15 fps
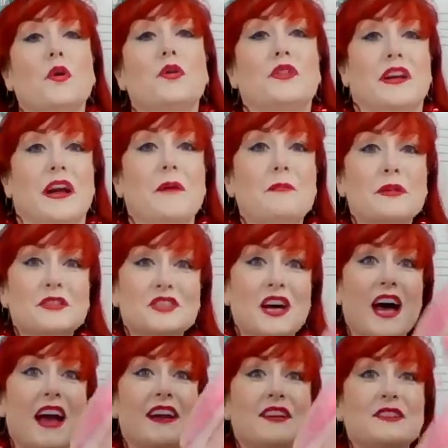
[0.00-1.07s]
holding up your
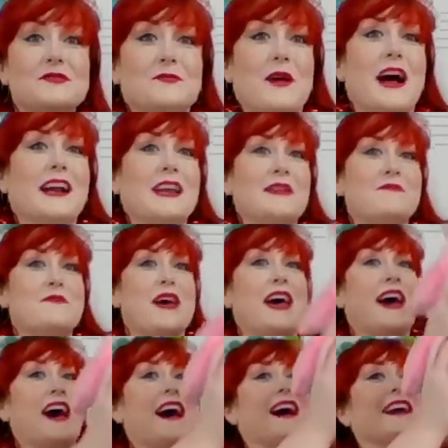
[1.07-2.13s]
child, rocking
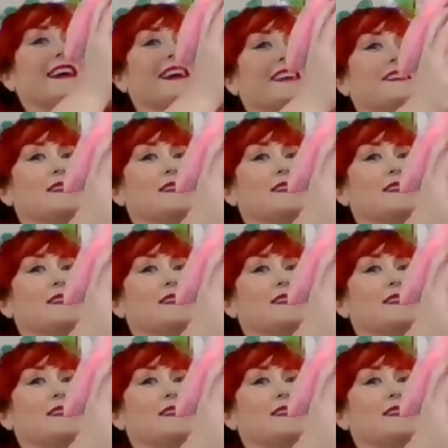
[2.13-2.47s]
back,